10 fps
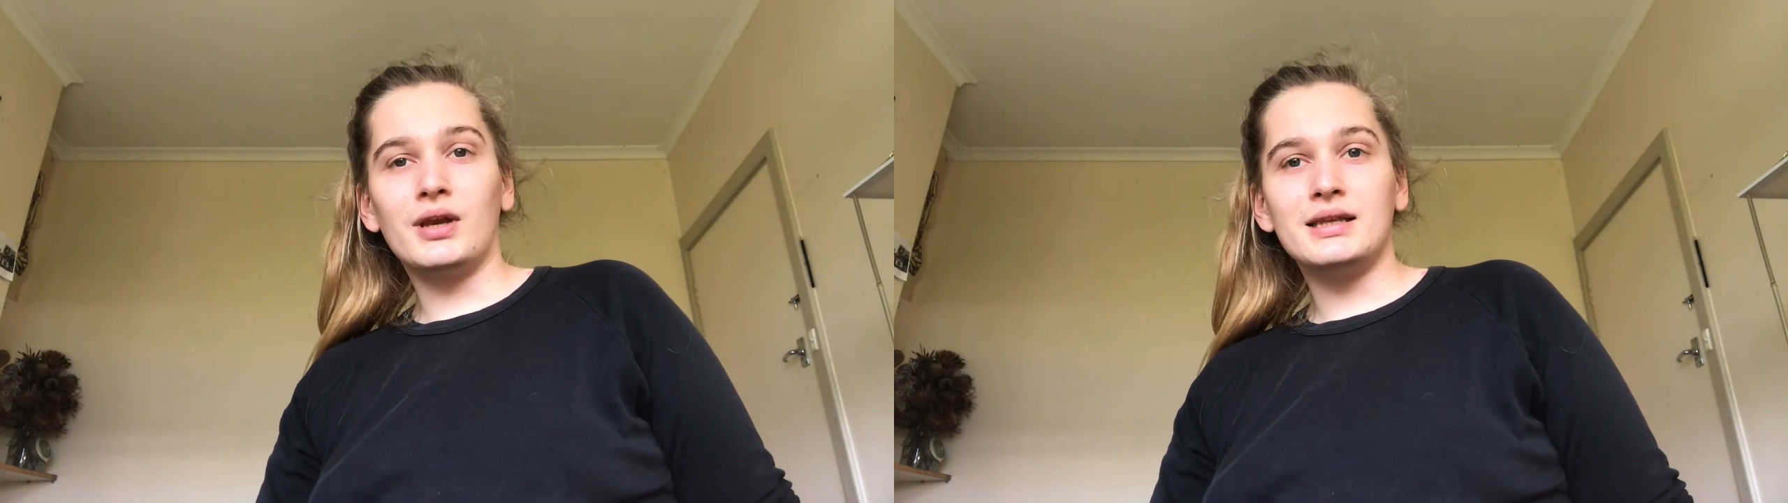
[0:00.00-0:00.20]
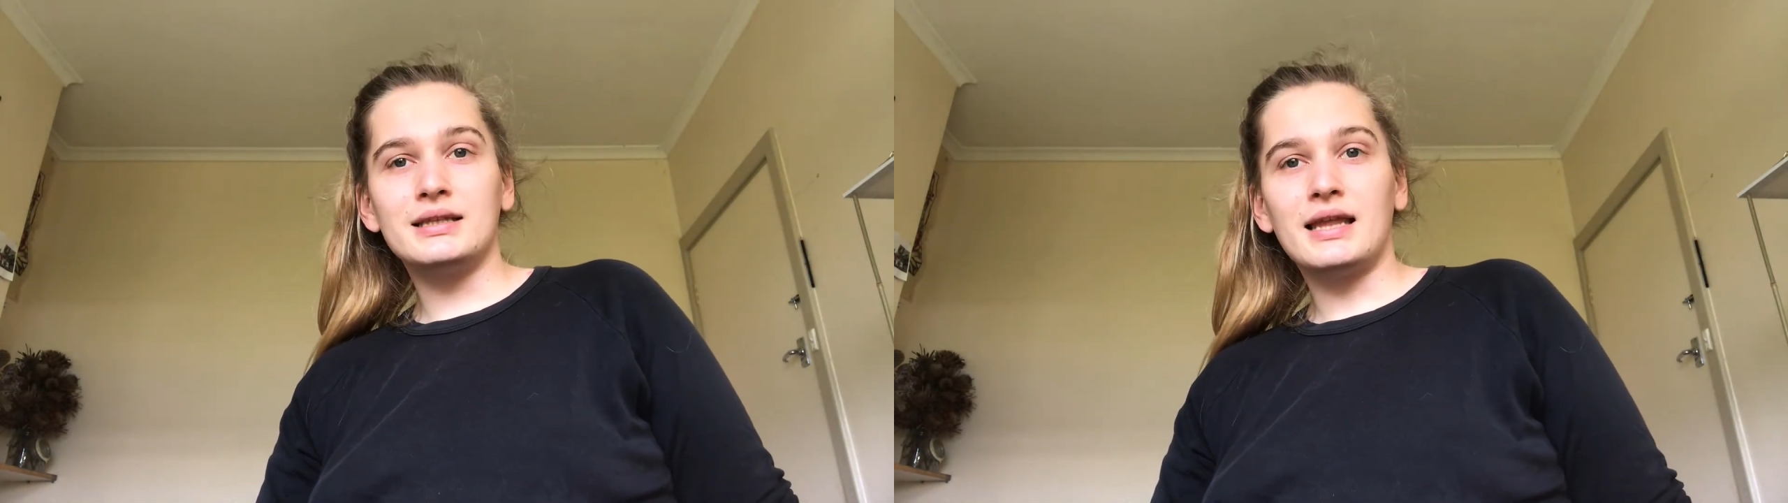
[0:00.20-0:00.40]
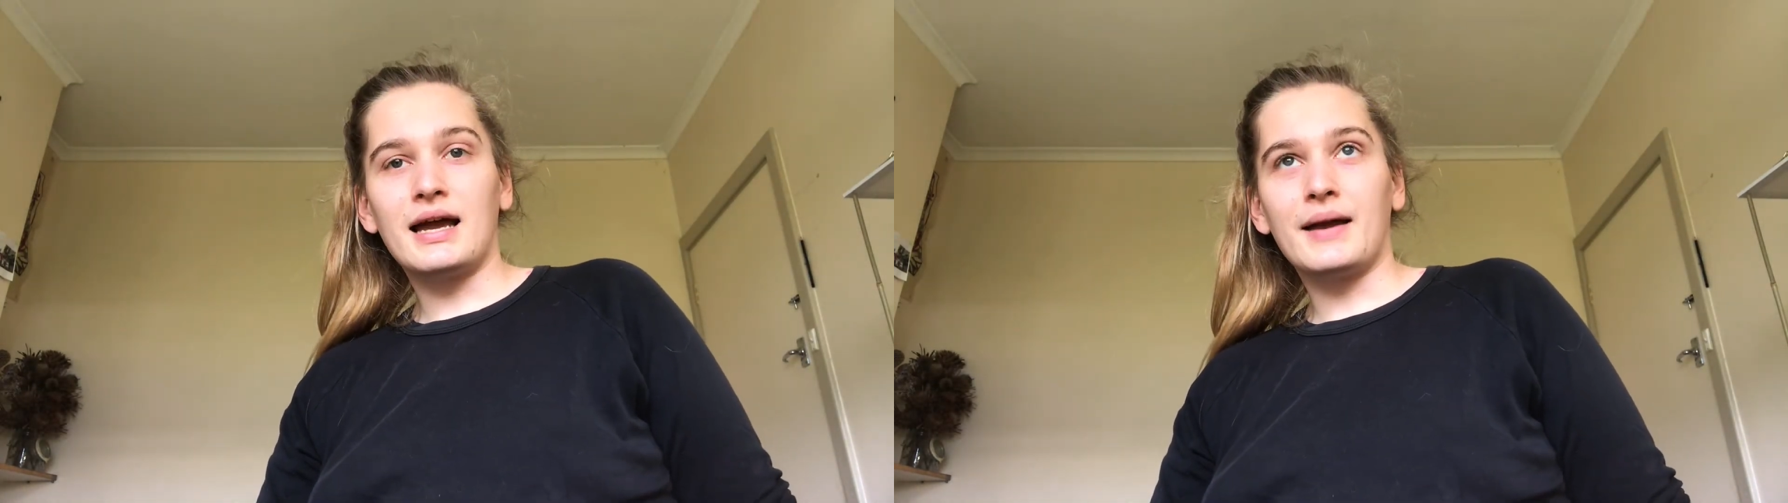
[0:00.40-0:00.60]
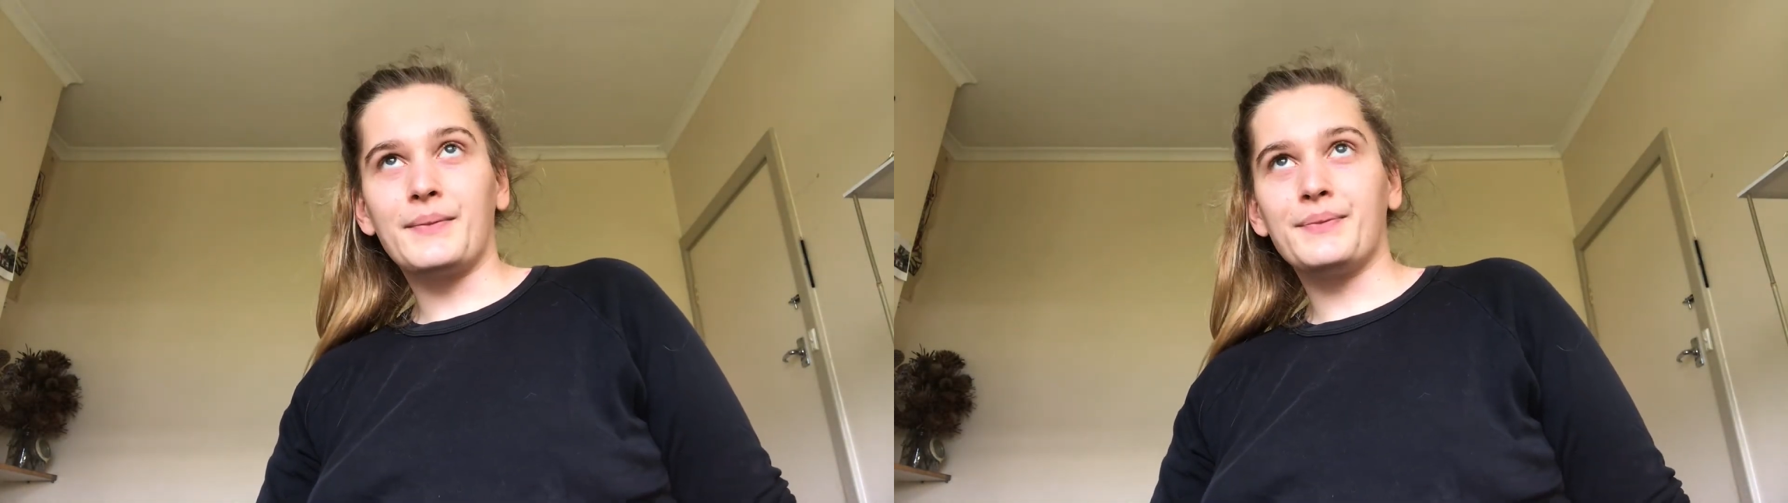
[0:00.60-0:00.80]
into that.